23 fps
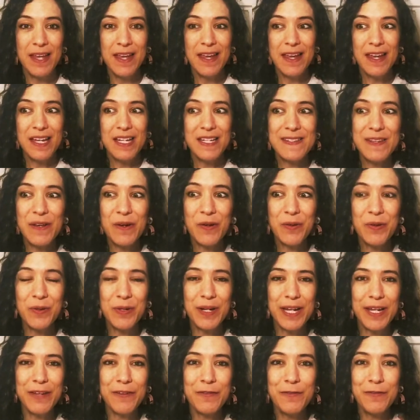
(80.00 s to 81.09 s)
So
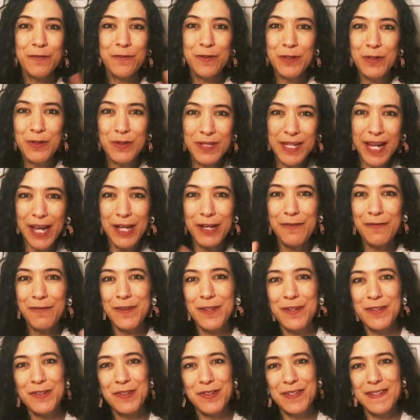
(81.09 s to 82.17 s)
if food kind of
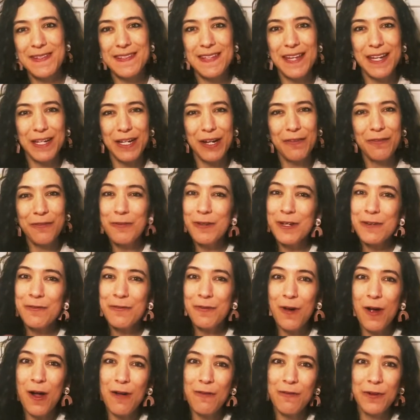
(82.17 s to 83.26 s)
feels just like a
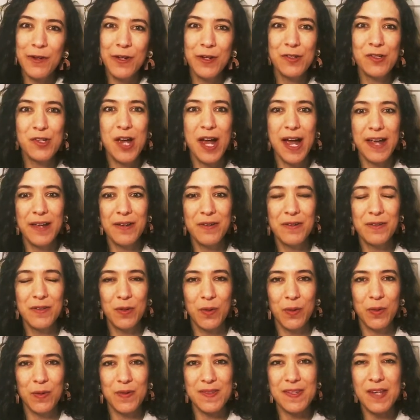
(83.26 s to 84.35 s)
free-for-all for your child, or
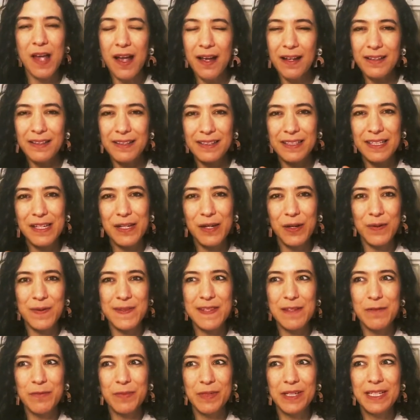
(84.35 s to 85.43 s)
there's not,
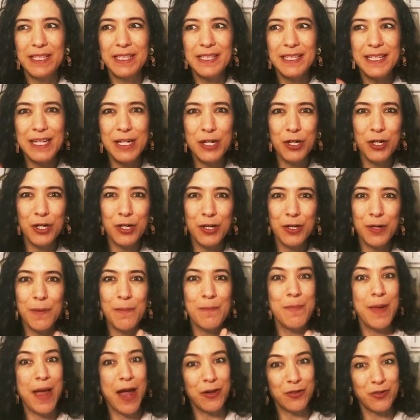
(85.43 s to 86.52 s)
some clear
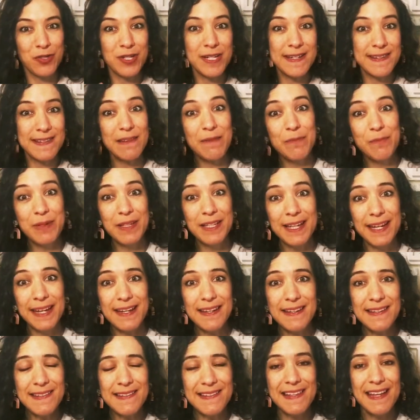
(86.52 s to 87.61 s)
boundaries in
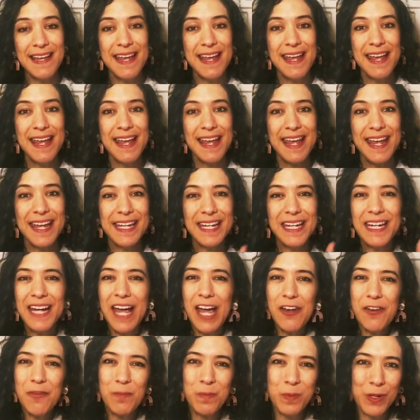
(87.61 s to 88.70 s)
place, it can kind
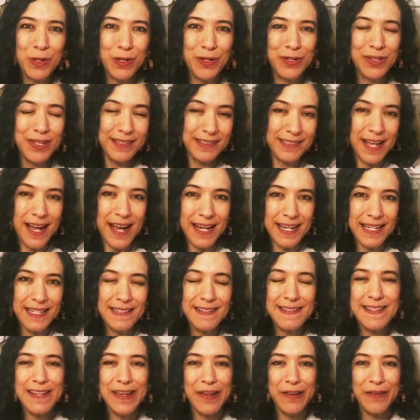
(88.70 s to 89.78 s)
of blur the lines
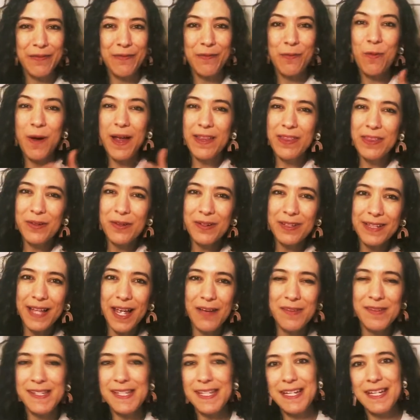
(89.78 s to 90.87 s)
of when they're allowed
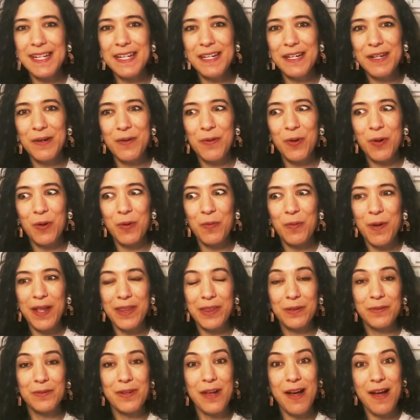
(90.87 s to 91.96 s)
to eat or when they're
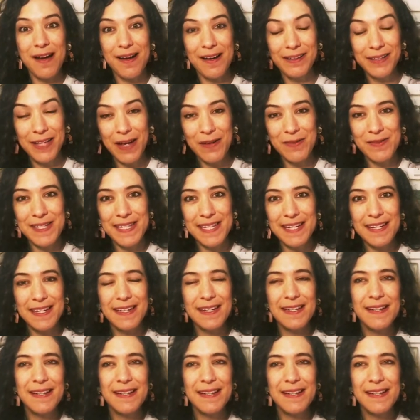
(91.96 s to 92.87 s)
not allowed to eat.